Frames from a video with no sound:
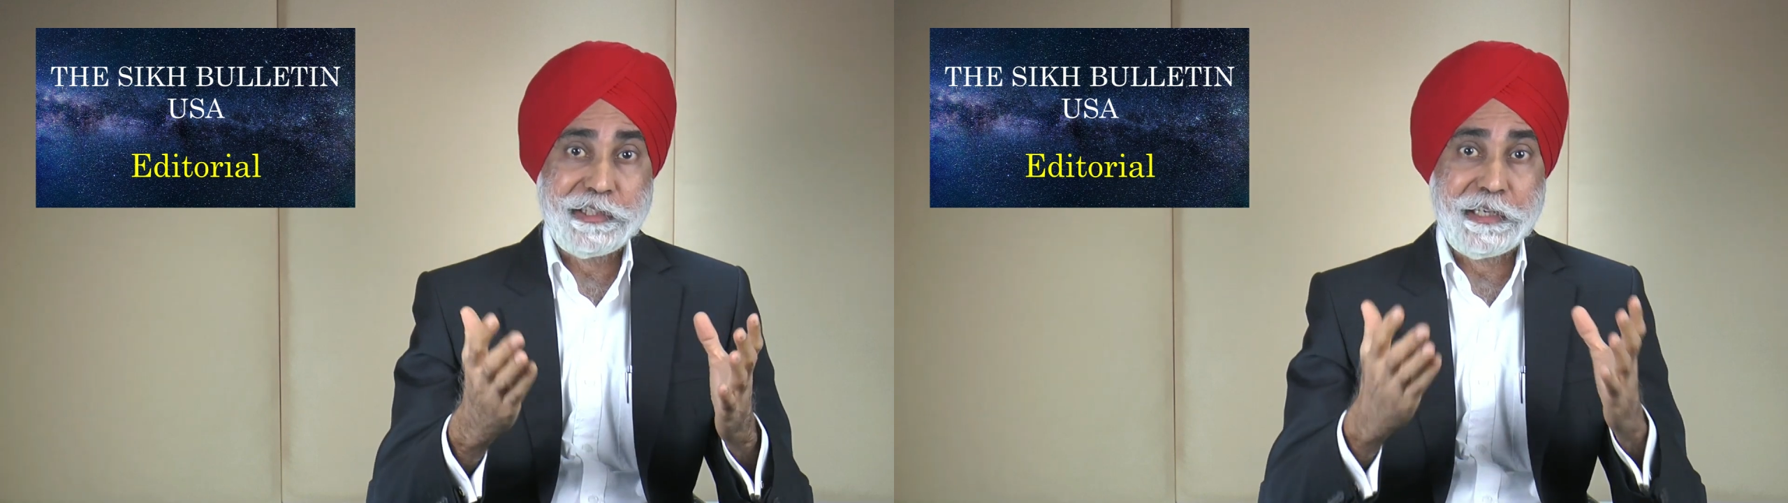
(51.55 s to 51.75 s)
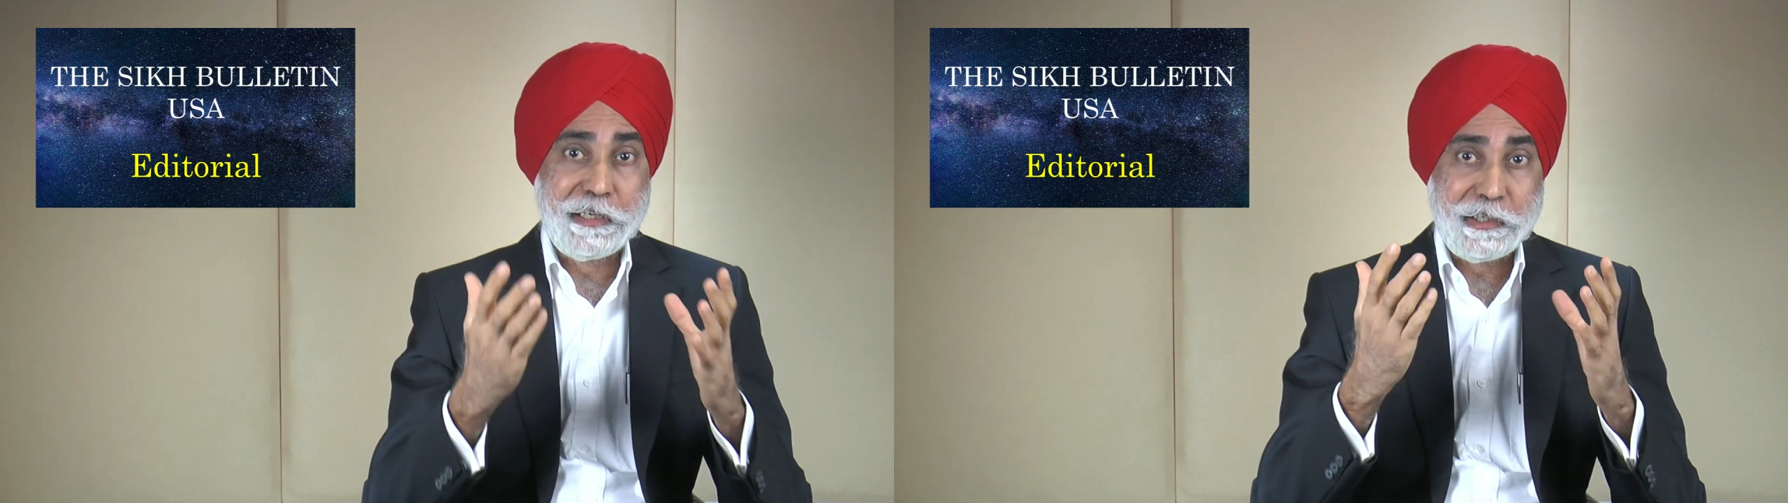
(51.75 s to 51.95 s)

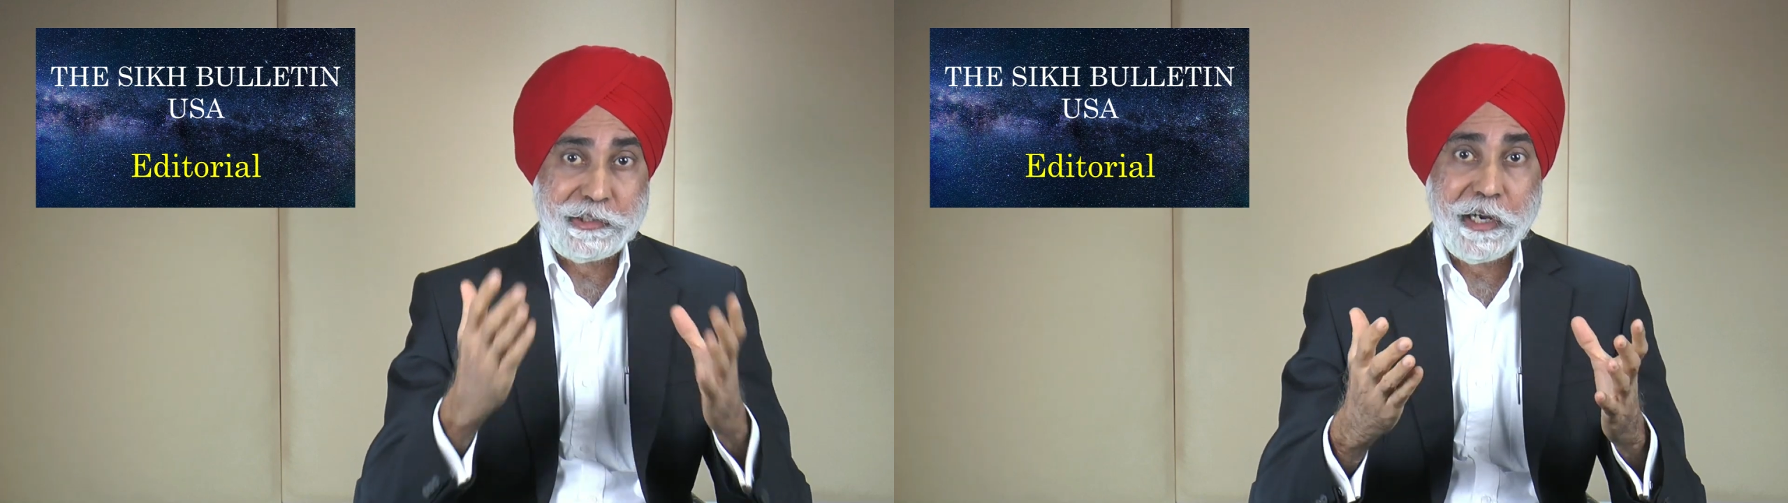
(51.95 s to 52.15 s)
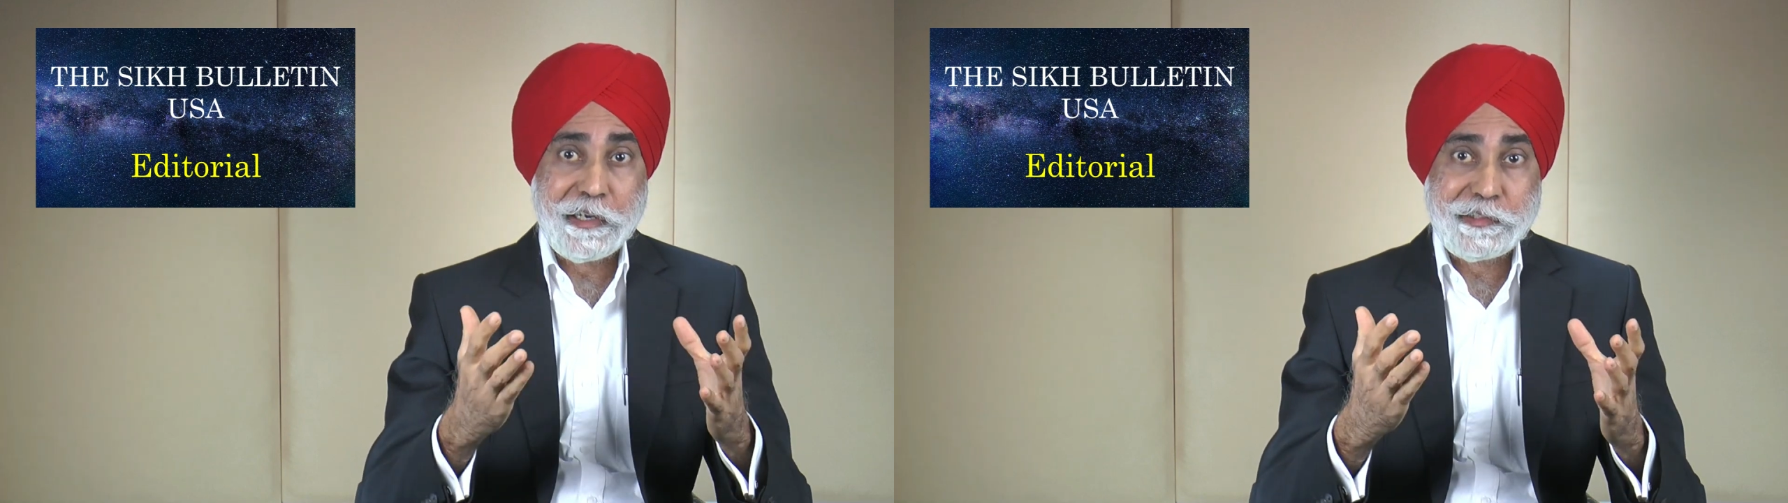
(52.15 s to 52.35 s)
and
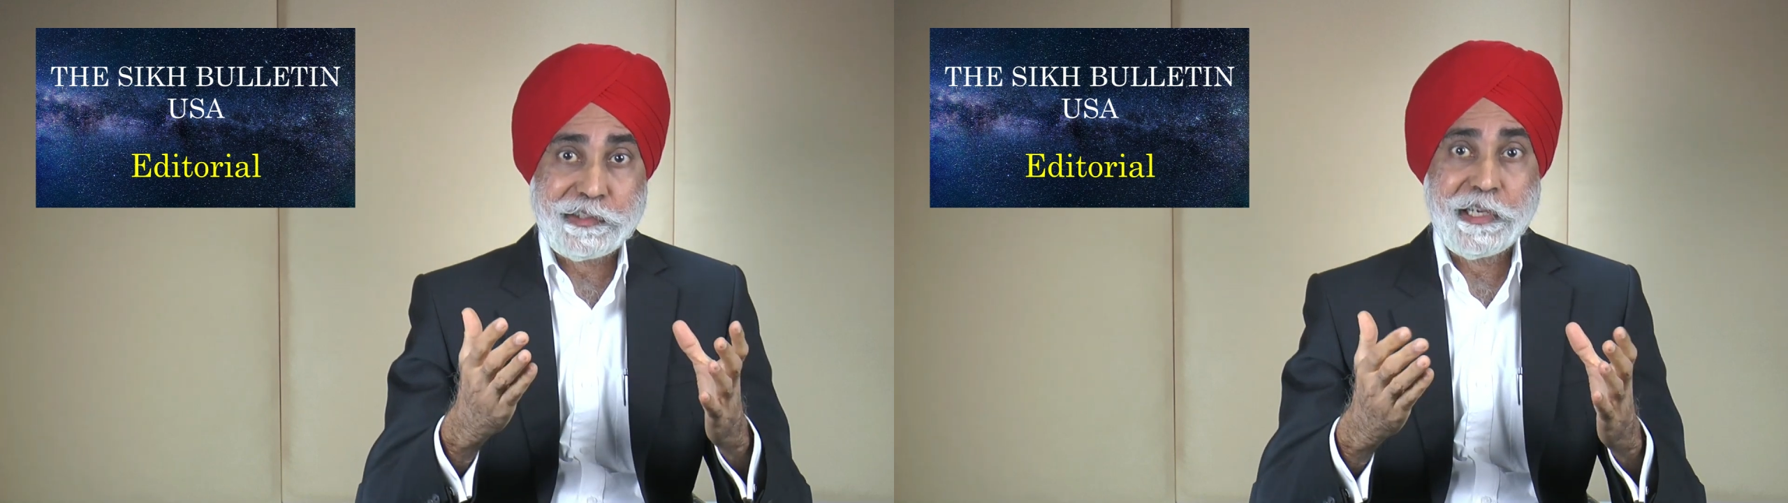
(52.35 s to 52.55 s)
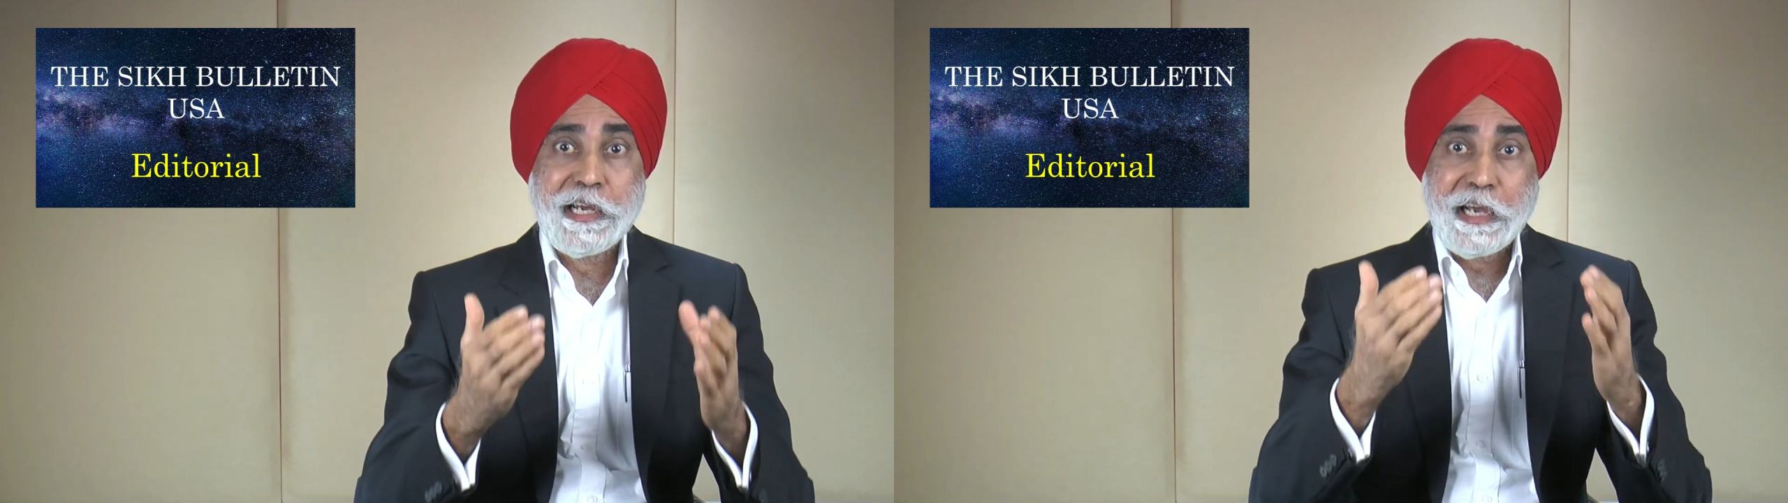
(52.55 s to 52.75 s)
Taksals,